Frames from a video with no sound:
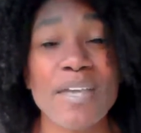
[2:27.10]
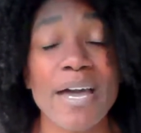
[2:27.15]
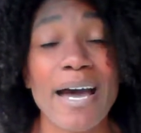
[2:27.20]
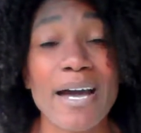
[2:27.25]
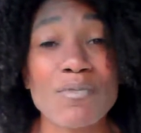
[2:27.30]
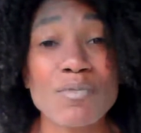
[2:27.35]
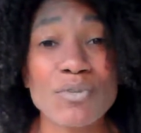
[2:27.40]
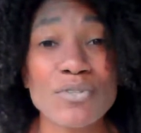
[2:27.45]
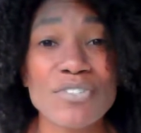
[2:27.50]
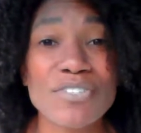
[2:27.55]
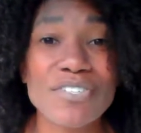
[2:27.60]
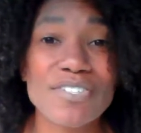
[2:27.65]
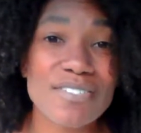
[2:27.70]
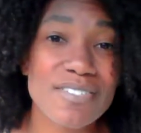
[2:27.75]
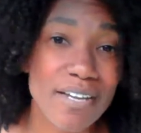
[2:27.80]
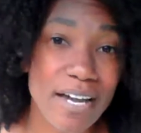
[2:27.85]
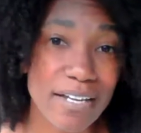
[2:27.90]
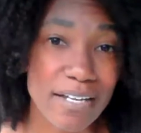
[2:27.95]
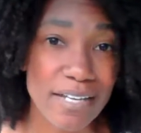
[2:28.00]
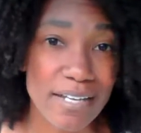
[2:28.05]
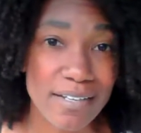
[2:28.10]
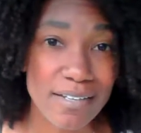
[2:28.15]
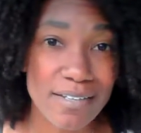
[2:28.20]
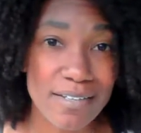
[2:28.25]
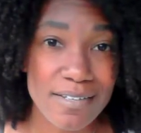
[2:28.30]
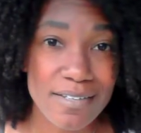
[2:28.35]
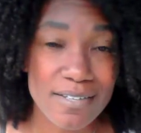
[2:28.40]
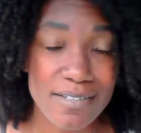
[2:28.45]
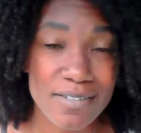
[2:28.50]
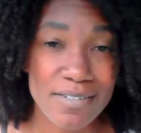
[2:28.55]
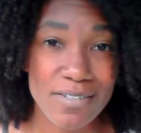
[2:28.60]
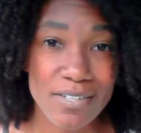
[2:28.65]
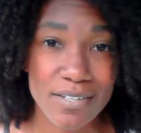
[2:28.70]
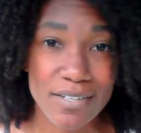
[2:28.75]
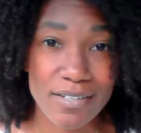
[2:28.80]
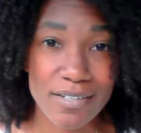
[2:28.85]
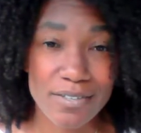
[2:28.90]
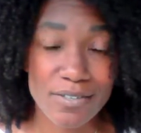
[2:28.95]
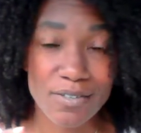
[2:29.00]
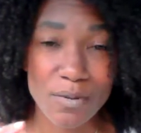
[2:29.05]
I will study
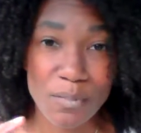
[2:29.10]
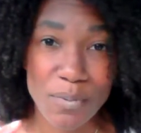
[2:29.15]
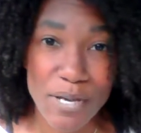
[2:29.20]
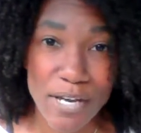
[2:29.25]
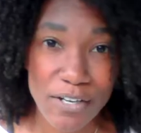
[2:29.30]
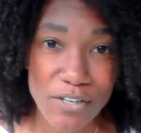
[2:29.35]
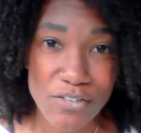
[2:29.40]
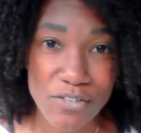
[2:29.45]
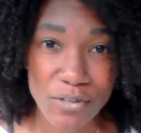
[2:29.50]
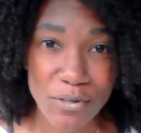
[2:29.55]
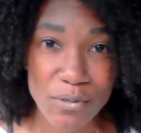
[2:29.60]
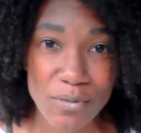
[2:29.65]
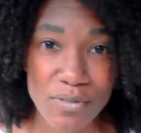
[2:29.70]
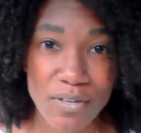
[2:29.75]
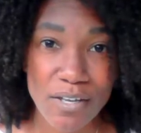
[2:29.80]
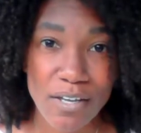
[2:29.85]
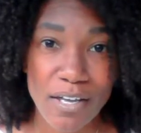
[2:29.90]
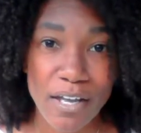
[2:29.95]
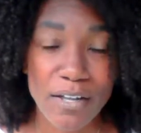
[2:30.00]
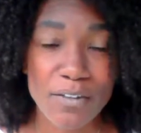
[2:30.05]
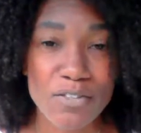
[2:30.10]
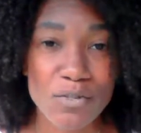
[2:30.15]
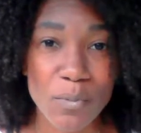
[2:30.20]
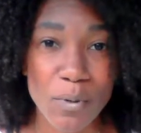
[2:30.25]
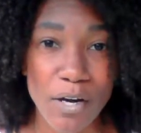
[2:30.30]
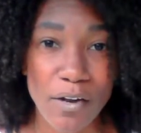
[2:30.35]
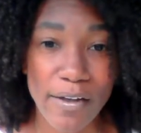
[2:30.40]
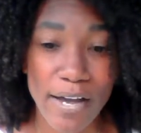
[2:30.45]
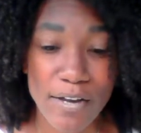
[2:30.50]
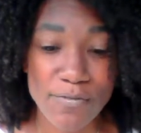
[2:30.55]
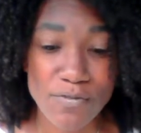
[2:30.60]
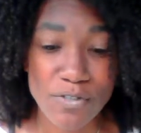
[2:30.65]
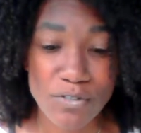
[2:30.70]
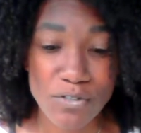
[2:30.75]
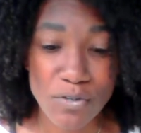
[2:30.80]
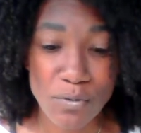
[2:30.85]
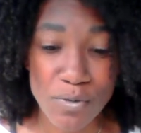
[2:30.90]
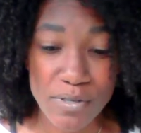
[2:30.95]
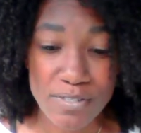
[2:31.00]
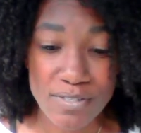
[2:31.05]
the pictures. And so what I'll have to
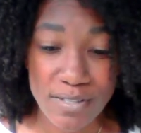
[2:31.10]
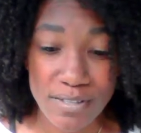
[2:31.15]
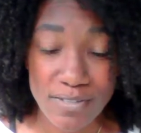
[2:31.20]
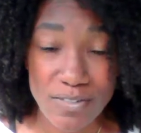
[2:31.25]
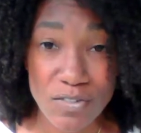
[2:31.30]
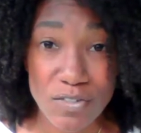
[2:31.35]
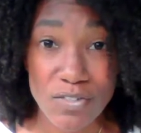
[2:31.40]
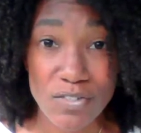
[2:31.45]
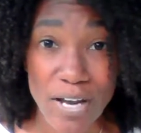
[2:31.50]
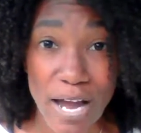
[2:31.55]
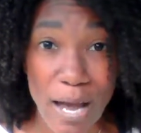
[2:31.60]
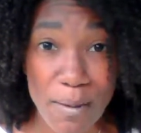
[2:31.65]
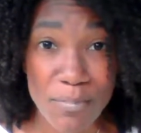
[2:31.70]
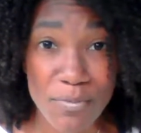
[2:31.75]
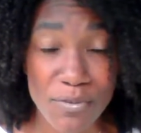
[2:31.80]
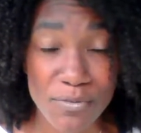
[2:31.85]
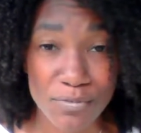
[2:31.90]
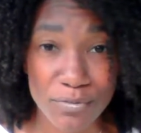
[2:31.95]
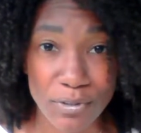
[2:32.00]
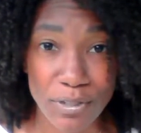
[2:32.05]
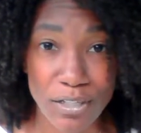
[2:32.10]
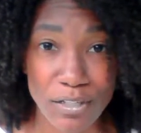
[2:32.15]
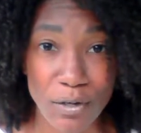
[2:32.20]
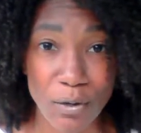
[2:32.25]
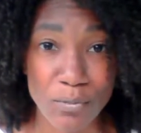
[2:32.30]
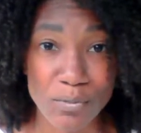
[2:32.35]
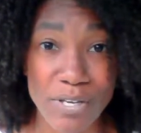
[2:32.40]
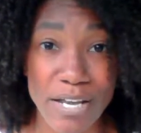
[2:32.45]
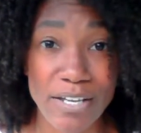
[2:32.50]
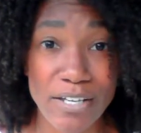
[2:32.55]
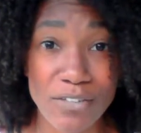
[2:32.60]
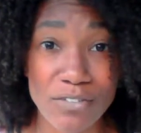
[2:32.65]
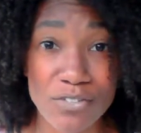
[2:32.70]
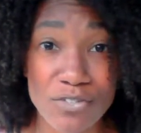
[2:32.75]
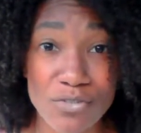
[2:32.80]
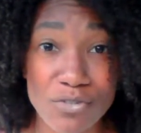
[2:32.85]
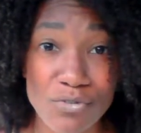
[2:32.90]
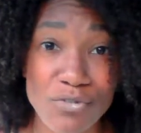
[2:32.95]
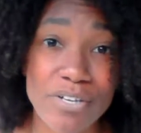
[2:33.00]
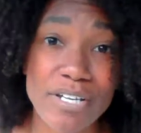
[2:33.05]
do is stop the video, take a
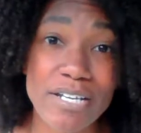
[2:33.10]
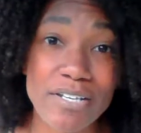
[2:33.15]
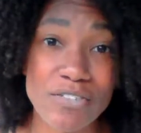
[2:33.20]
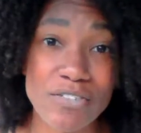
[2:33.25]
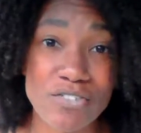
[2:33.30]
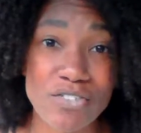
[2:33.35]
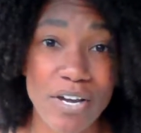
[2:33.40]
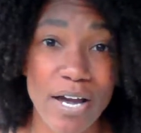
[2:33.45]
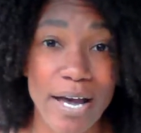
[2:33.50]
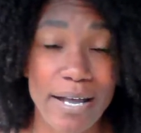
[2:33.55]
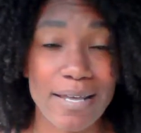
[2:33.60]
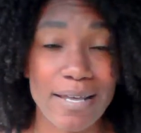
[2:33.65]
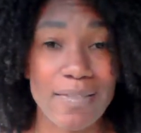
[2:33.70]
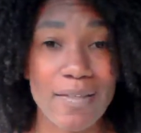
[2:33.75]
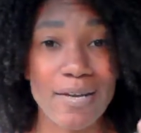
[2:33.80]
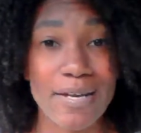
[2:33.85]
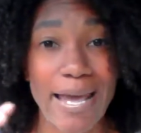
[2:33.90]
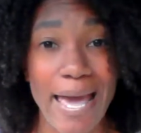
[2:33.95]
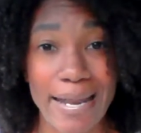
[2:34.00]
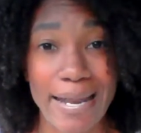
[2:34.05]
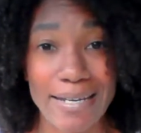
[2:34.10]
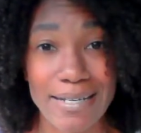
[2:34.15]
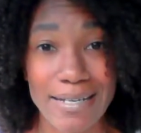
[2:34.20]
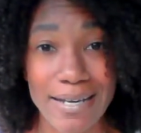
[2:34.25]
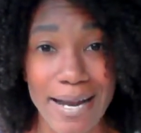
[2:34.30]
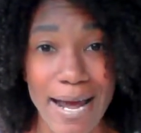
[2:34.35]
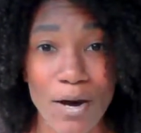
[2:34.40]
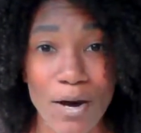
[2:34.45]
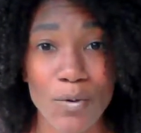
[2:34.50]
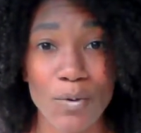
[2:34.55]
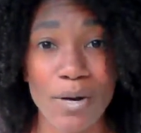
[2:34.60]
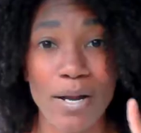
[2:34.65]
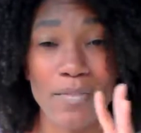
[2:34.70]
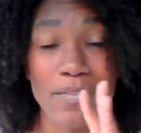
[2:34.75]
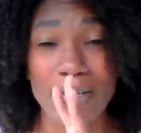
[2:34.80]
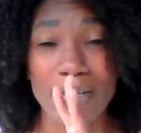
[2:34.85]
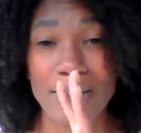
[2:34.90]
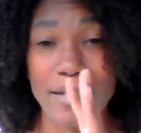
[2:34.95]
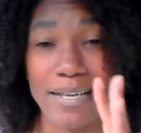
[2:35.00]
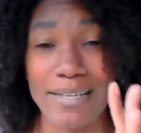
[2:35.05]
screenshot, and then edit it out, and
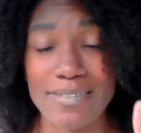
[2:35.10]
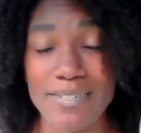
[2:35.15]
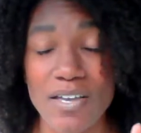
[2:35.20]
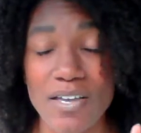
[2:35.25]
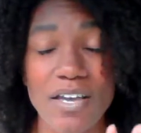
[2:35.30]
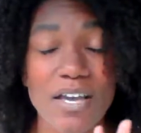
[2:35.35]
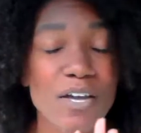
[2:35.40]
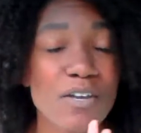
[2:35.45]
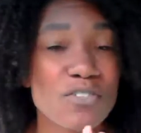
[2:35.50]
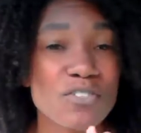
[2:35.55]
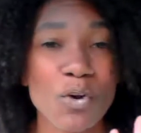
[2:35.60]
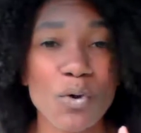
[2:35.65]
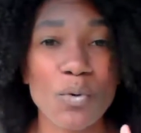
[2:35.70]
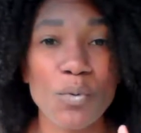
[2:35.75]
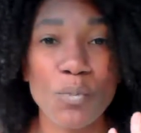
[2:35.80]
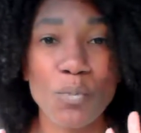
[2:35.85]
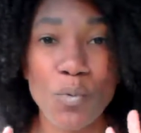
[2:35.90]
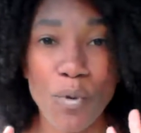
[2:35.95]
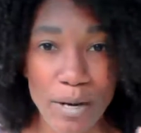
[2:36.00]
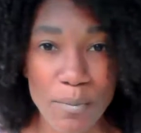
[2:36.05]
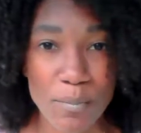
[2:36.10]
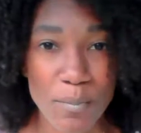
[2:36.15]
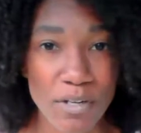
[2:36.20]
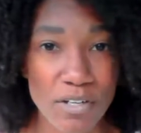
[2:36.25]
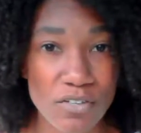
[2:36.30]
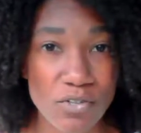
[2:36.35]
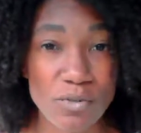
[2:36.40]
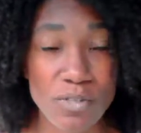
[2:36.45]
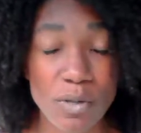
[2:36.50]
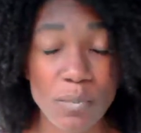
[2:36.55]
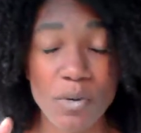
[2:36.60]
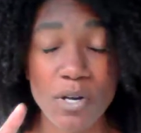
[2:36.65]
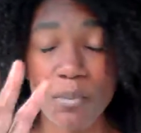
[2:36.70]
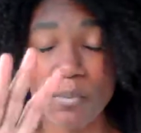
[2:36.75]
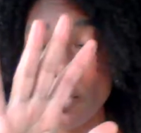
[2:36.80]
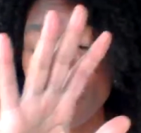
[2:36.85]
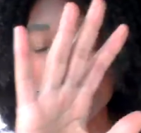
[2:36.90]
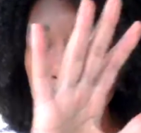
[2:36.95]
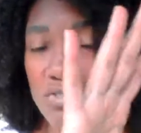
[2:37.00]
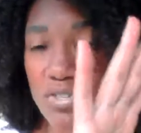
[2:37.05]
then so what I'm going to do is I'm going to
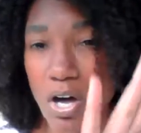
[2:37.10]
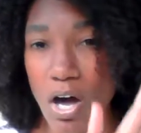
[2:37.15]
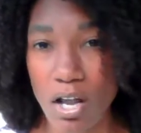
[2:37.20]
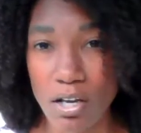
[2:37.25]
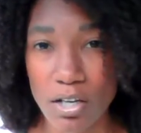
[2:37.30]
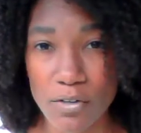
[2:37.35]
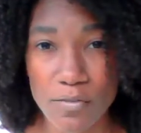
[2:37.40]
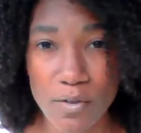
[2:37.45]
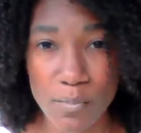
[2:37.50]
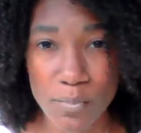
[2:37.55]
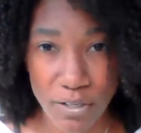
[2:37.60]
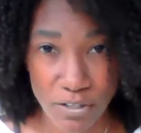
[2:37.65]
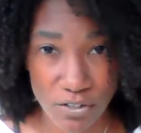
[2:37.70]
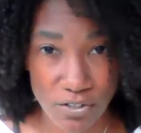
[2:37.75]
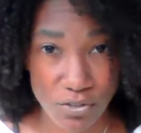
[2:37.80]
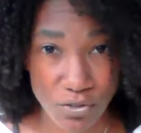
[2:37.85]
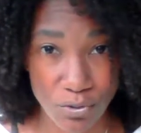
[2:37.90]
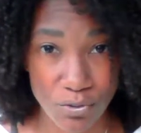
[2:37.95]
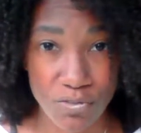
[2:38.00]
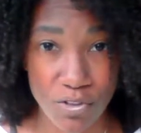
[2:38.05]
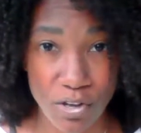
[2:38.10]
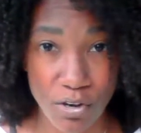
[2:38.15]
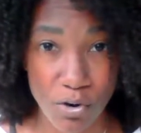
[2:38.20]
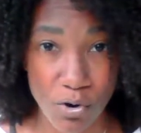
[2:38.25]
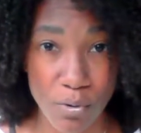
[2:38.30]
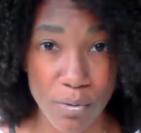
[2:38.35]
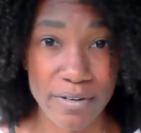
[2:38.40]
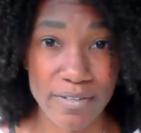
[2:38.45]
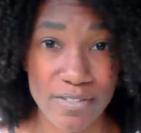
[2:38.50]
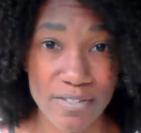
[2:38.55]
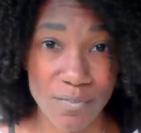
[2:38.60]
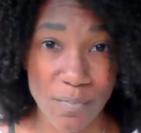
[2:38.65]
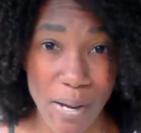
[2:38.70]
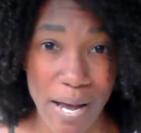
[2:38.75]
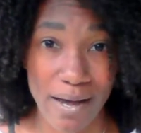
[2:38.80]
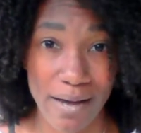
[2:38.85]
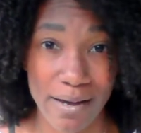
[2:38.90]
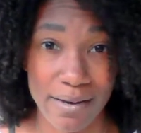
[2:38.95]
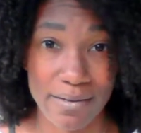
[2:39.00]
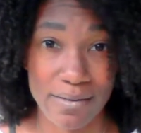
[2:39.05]
post all of the pictures that
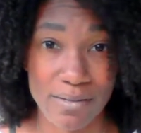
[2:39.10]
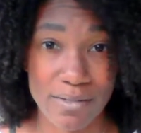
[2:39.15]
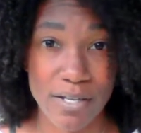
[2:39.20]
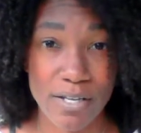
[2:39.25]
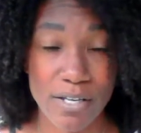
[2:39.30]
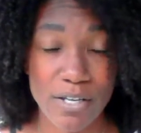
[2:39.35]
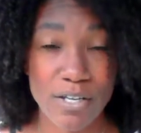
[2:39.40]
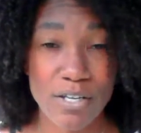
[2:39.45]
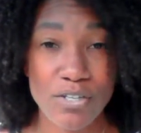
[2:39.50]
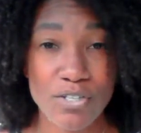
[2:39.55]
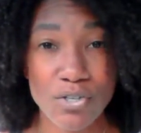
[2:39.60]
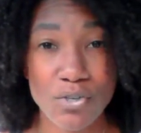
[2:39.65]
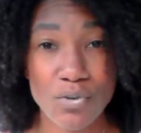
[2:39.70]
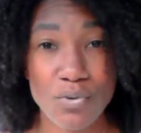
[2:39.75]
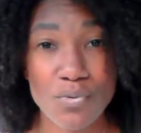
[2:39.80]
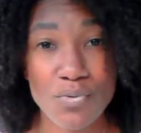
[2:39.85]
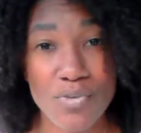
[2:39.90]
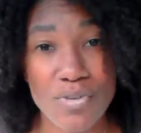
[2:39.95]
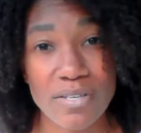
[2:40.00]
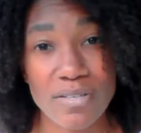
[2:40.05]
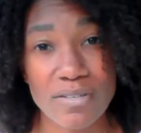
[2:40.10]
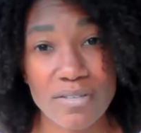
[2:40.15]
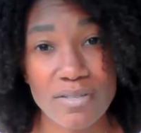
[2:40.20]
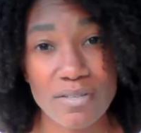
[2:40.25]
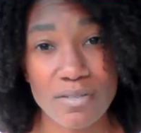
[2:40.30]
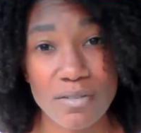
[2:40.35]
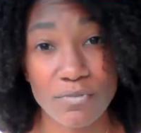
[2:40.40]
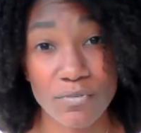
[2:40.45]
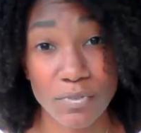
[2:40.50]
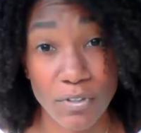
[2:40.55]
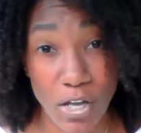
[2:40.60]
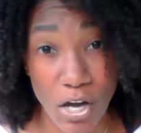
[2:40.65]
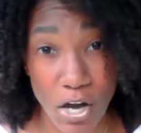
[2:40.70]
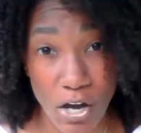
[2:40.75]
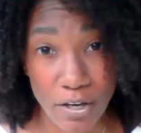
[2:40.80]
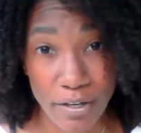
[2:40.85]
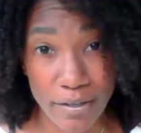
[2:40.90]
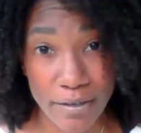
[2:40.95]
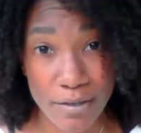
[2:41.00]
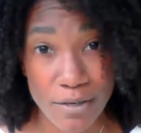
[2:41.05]
correspond to this
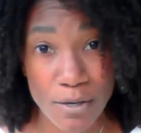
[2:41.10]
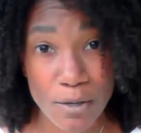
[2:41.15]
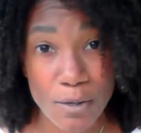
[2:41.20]
vlog